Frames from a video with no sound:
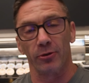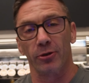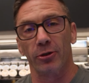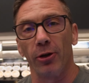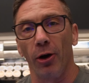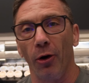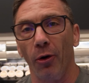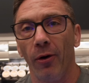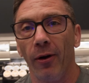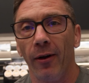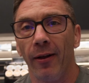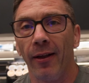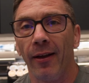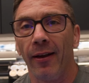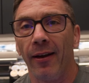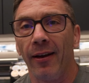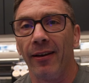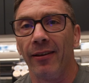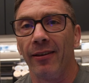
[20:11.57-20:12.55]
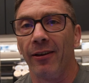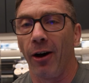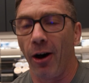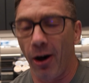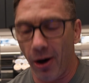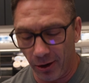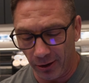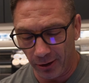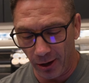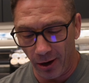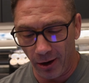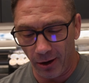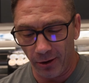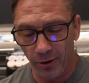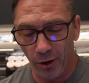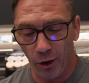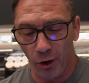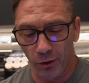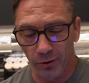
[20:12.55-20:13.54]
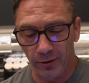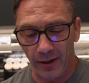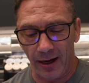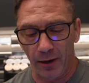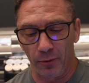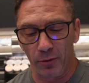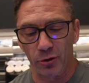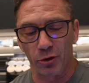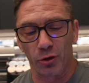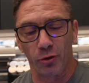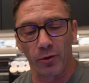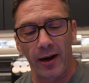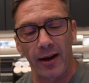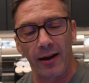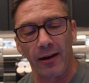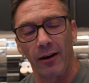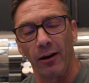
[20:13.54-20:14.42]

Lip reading: So all in all, the whole day was great.